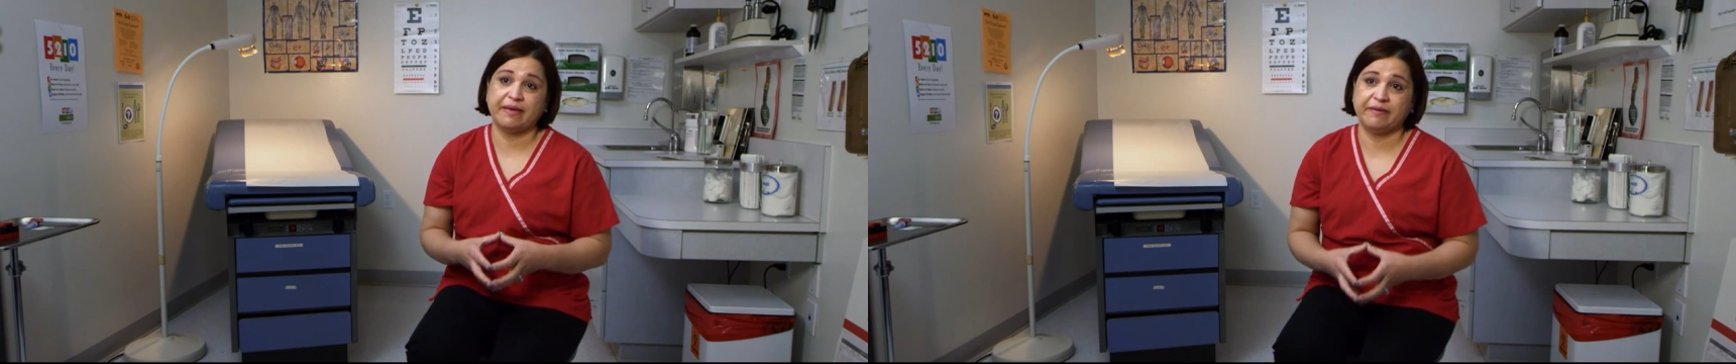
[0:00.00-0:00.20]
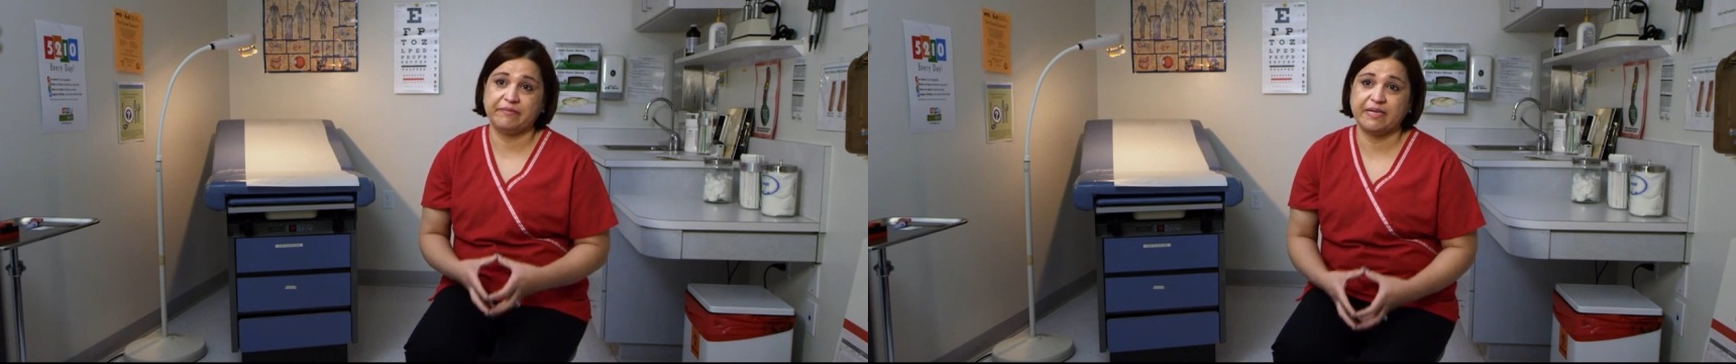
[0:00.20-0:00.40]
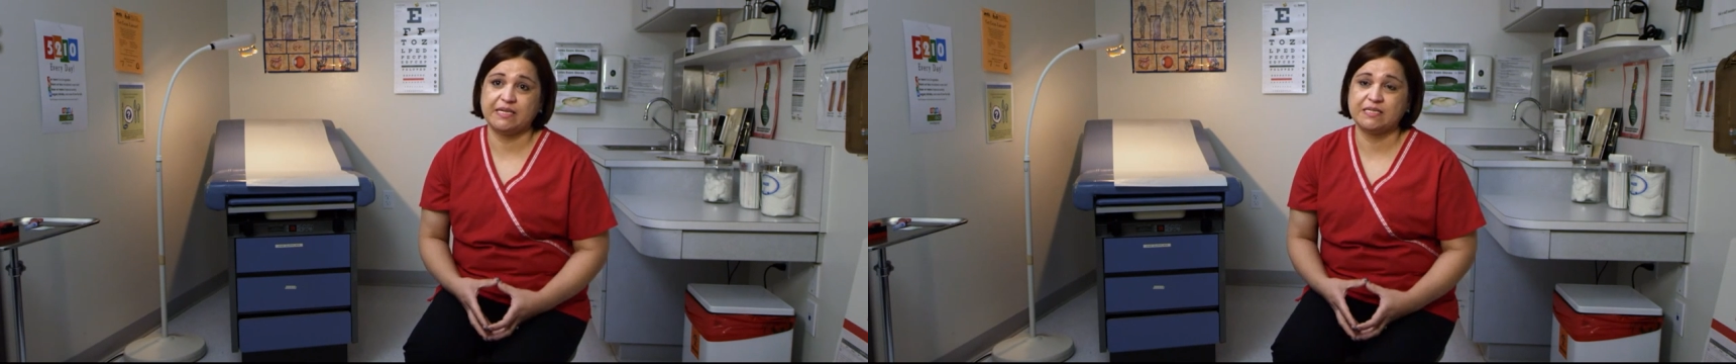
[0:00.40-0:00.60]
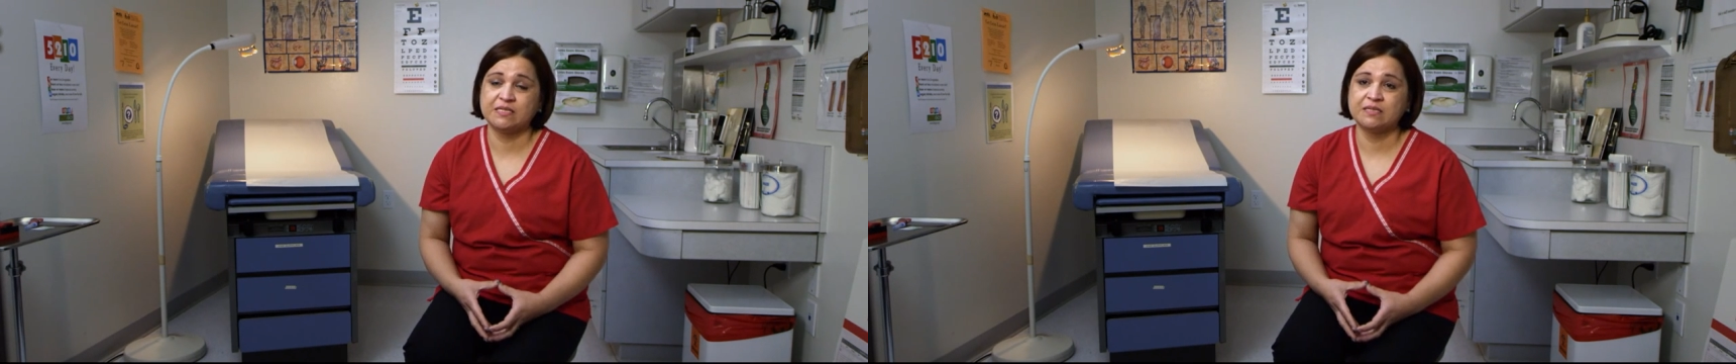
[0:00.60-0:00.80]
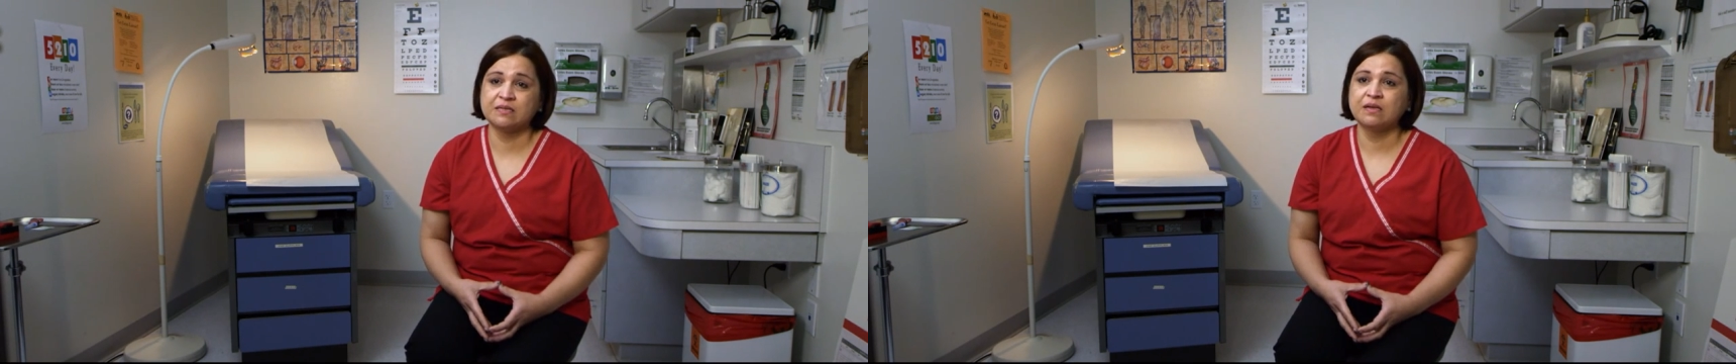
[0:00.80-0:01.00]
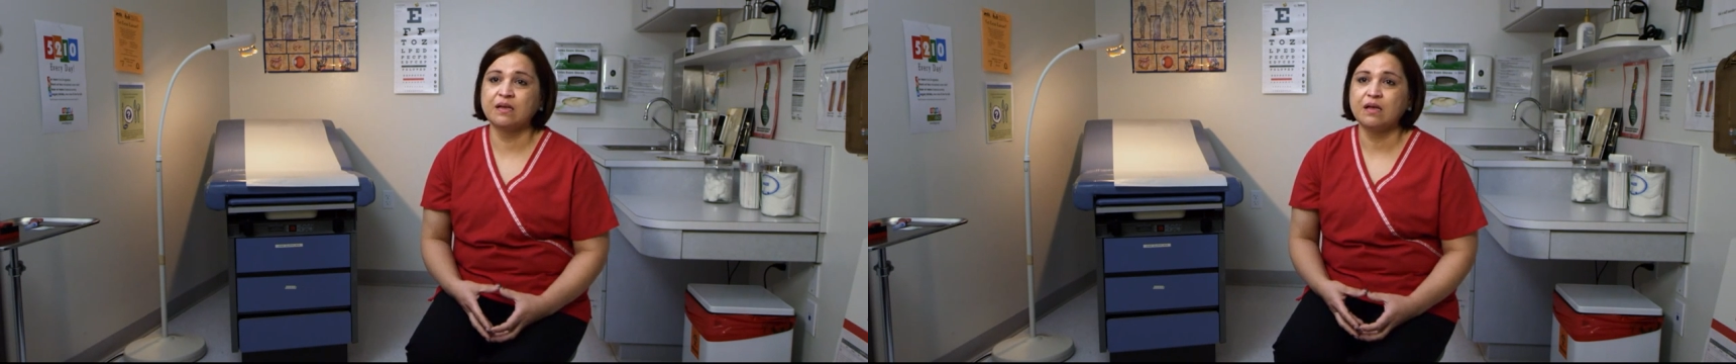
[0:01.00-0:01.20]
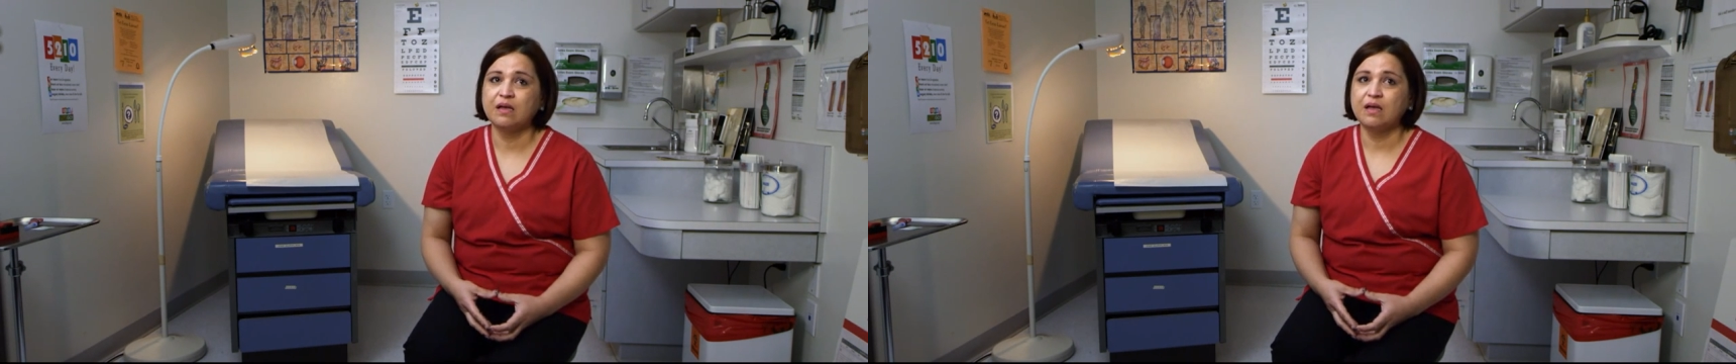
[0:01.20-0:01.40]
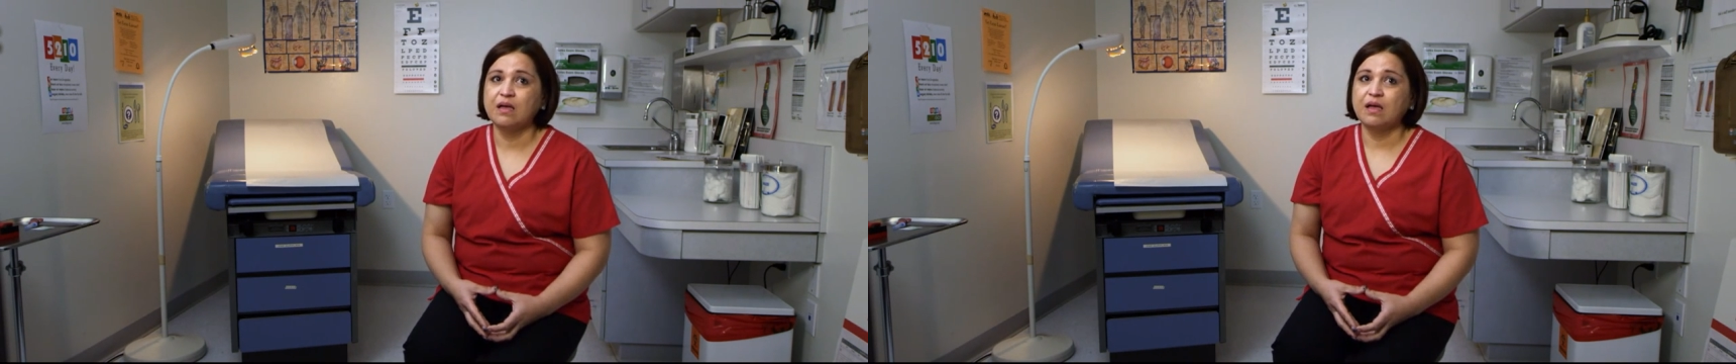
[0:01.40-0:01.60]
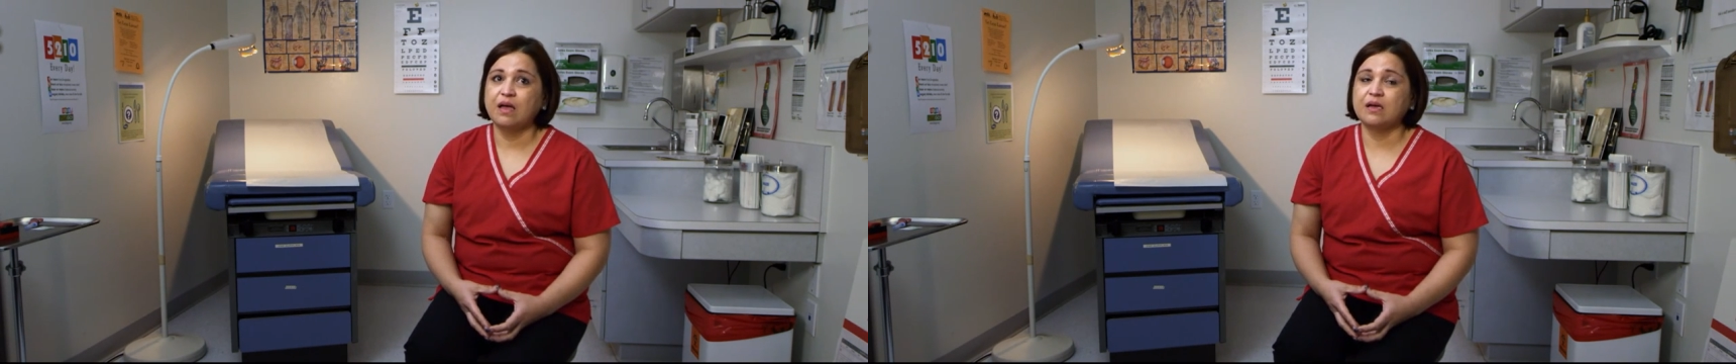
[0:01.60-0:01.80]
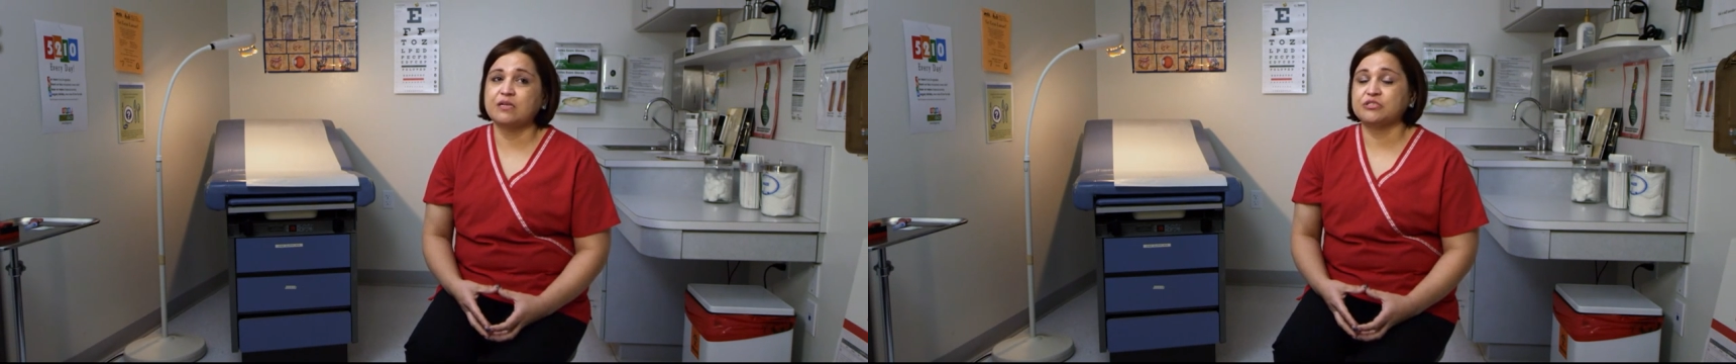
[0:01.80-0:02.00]
diabetes.
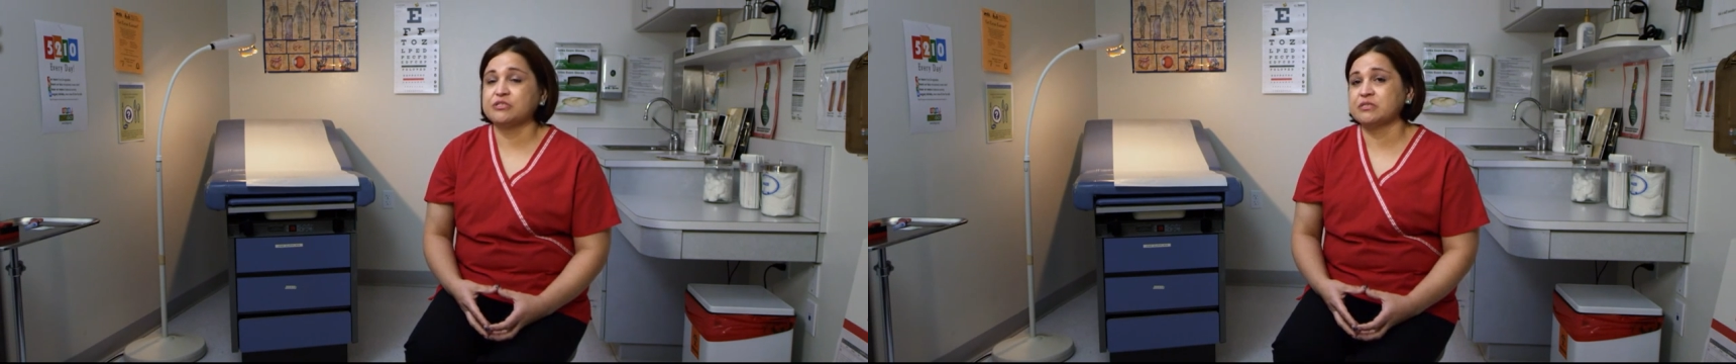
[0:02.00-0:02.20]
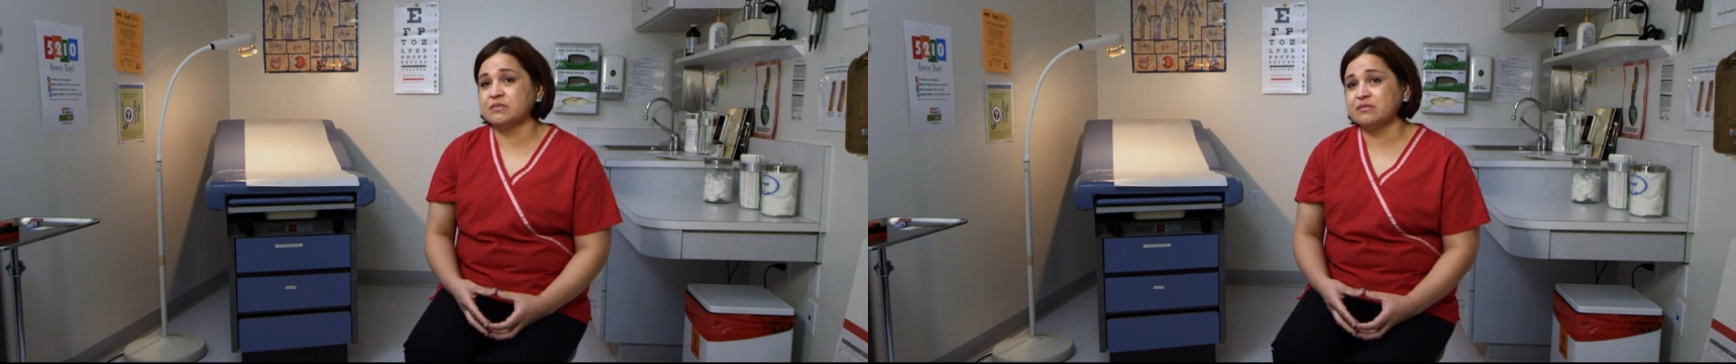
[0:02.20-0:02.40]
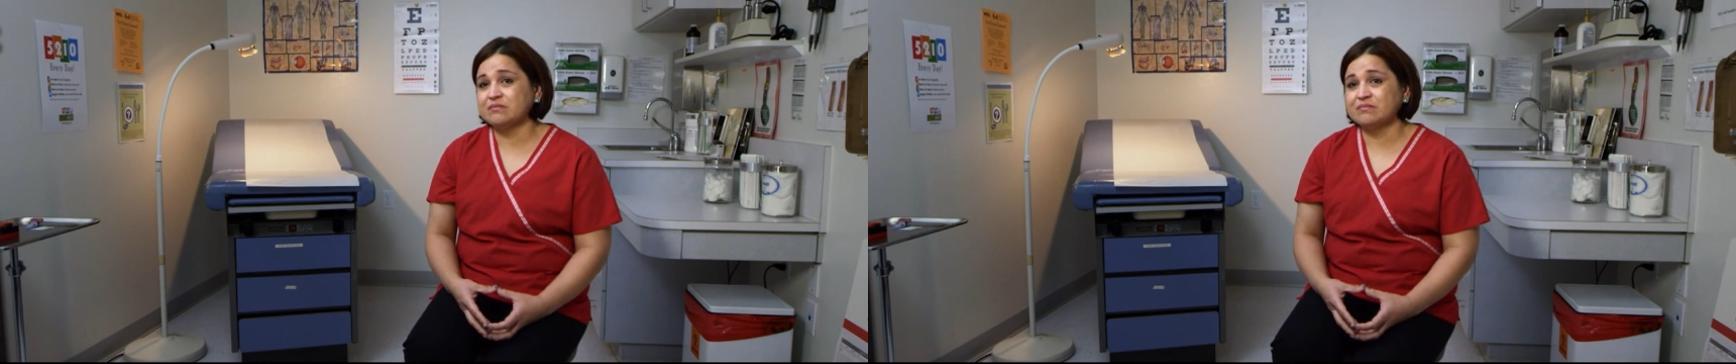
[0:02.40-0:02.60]
It just